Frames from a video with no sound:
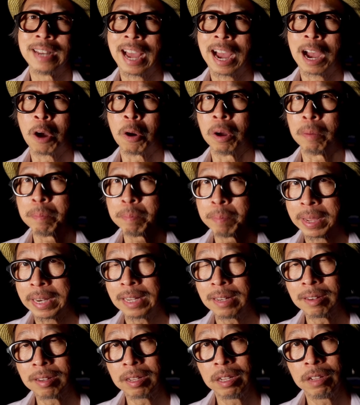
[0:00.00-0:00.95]
now,
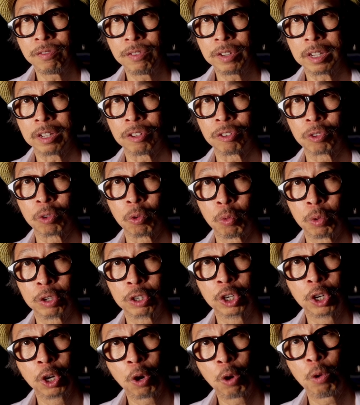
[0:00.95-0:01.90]
many TVs will
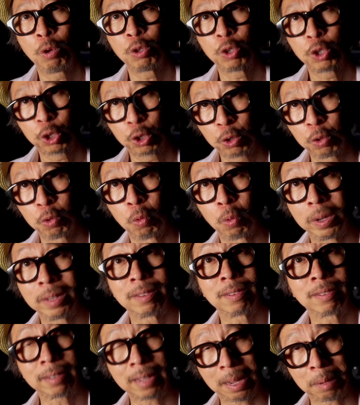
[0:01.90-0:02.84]
go to
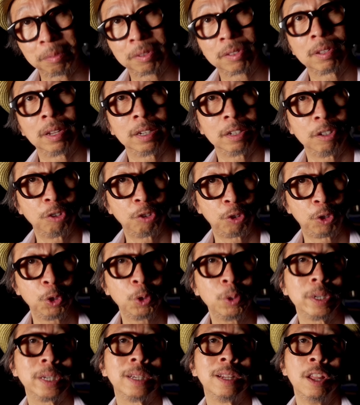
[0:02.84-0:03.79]
what Samsung is
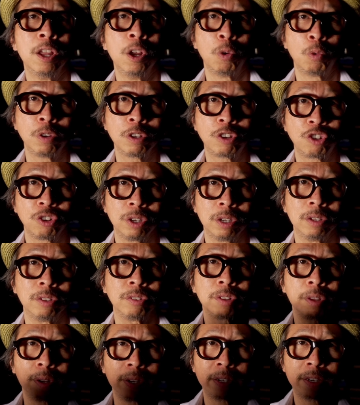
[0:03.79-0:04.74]
doing, which
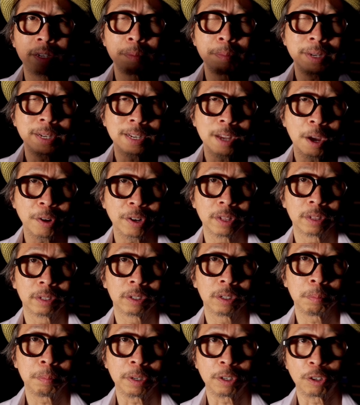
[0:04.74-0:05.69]
is dim it down a
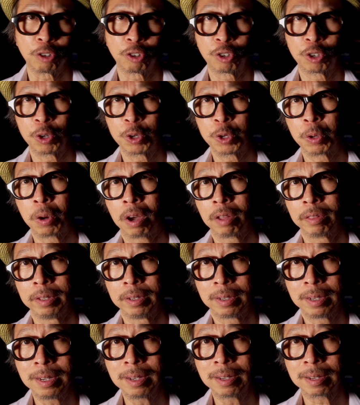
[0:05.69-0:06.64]
little bit to show you all the
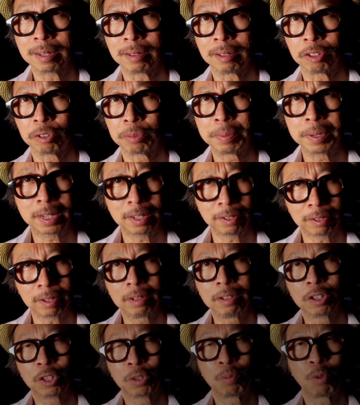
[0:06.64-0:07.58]
details because it
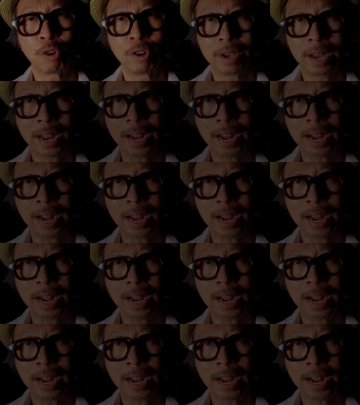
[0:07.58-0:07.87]
looks more